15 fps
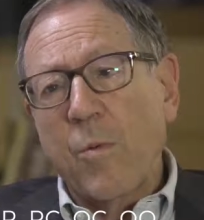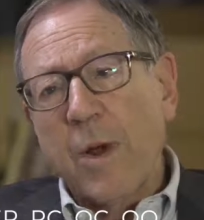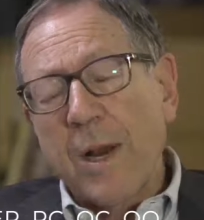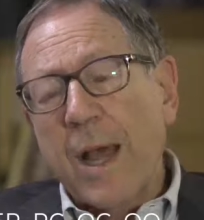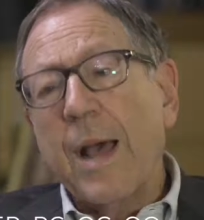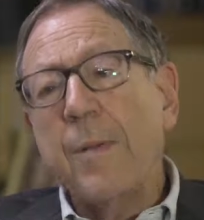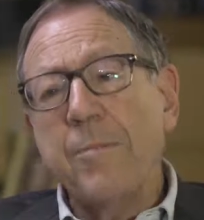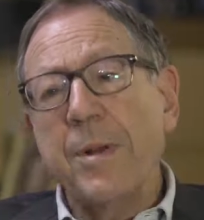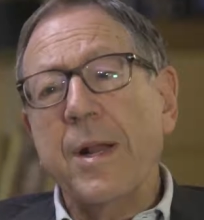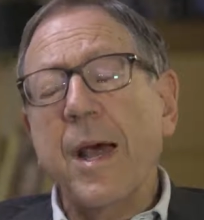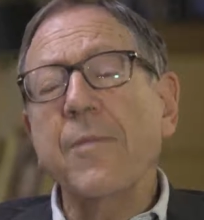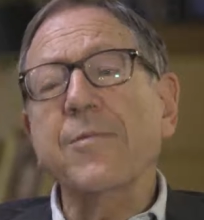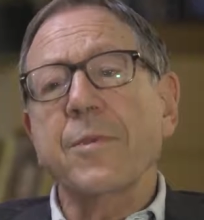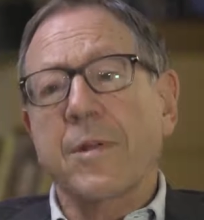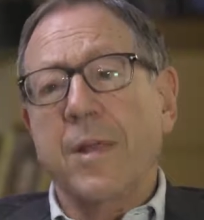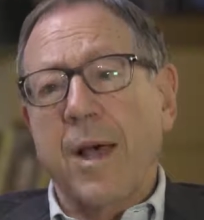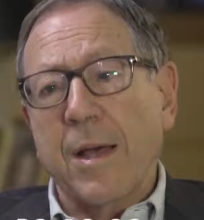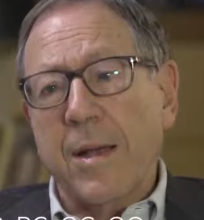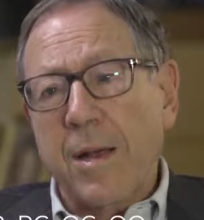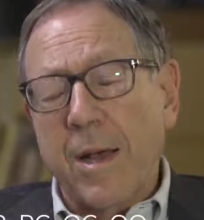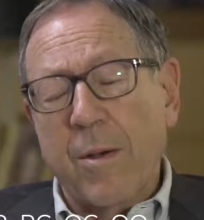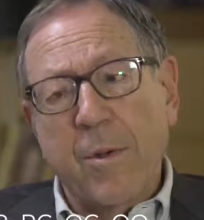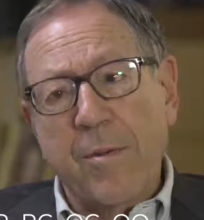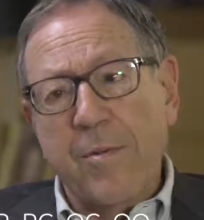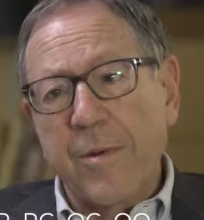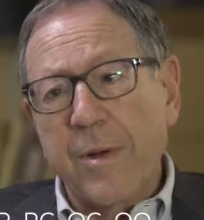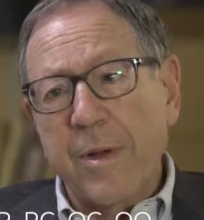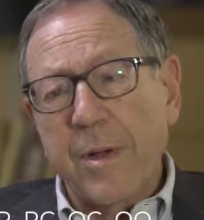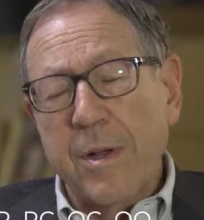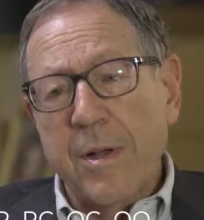What happened after that,
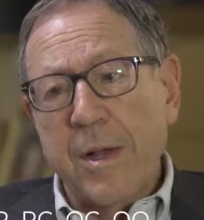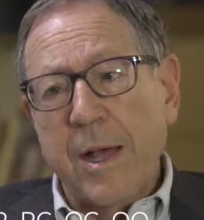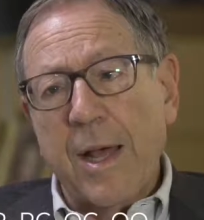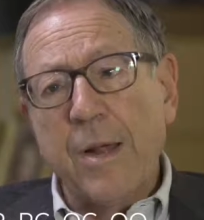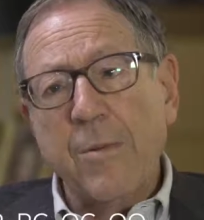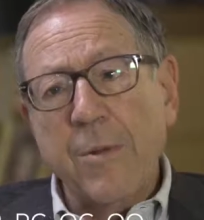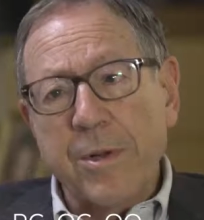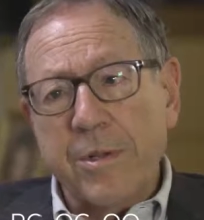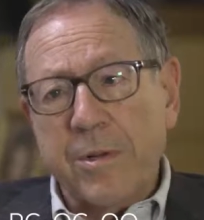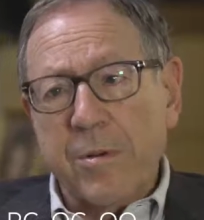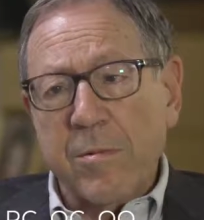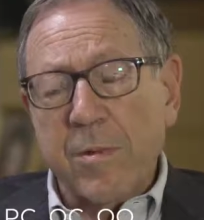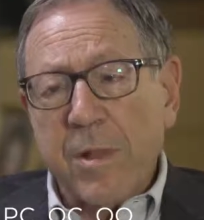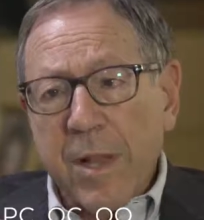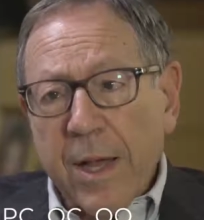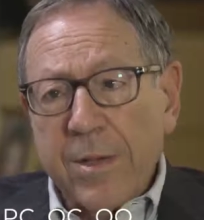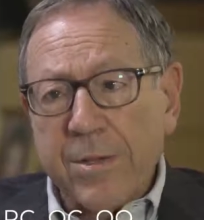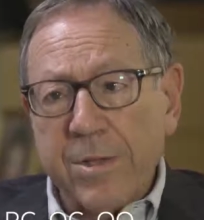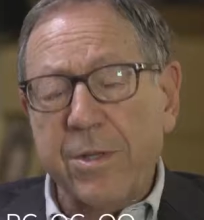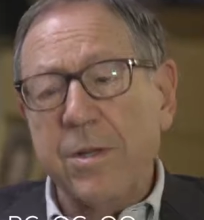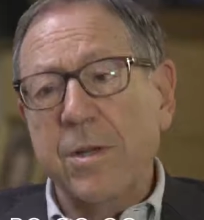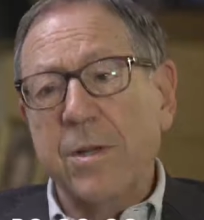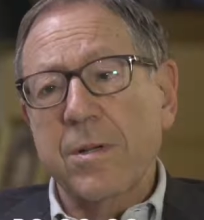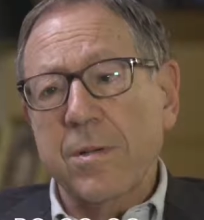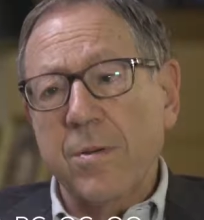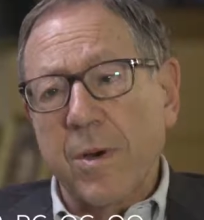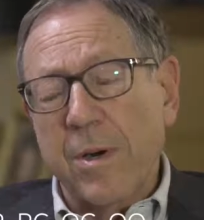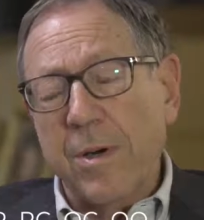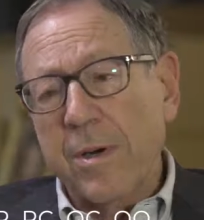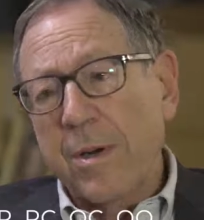however, and which relates
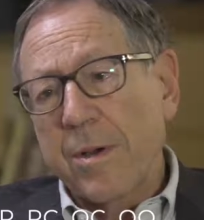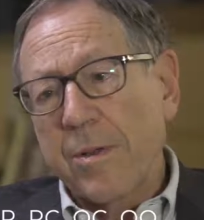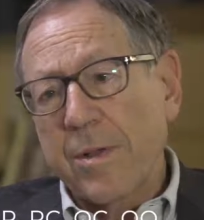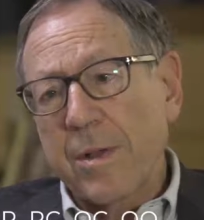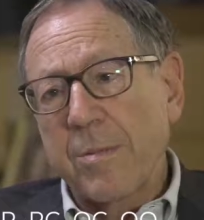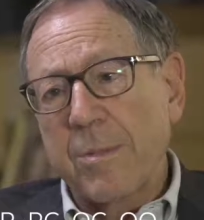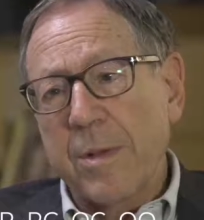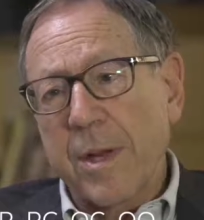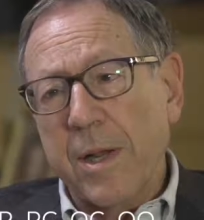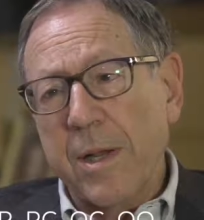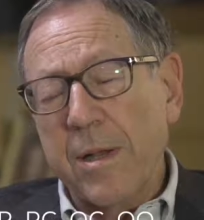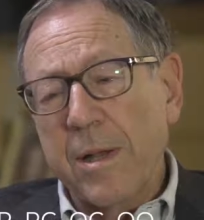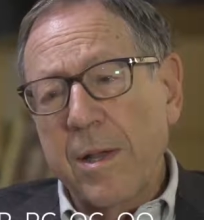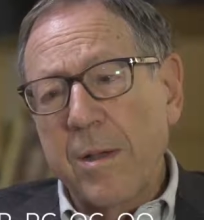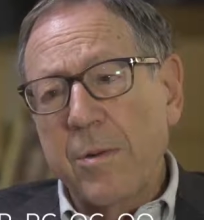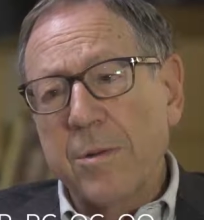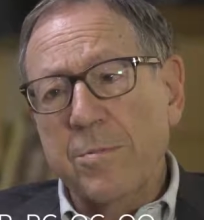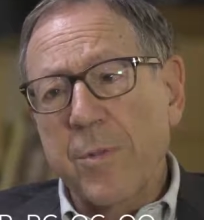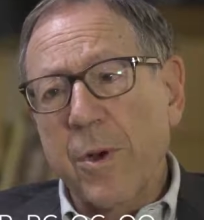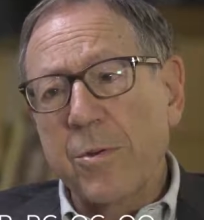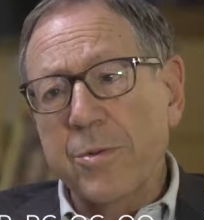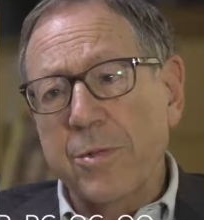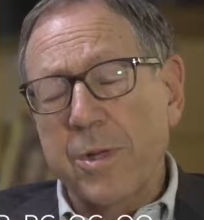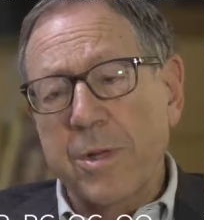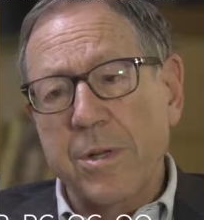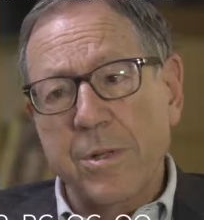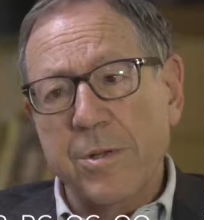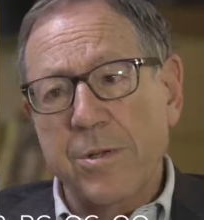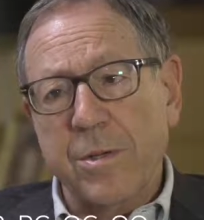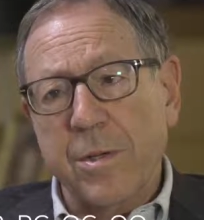to our theme today, was most
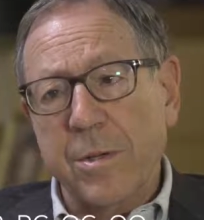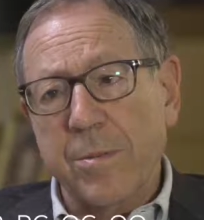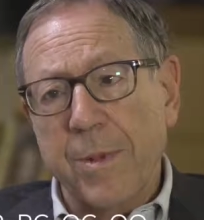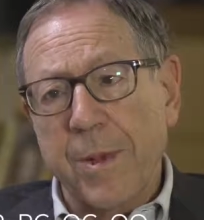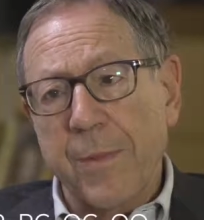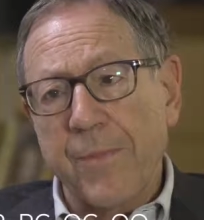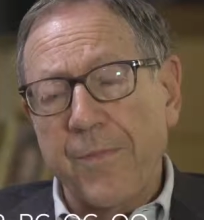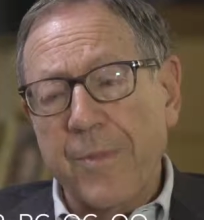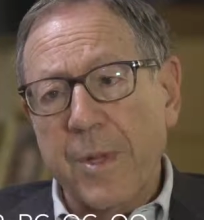disturbing.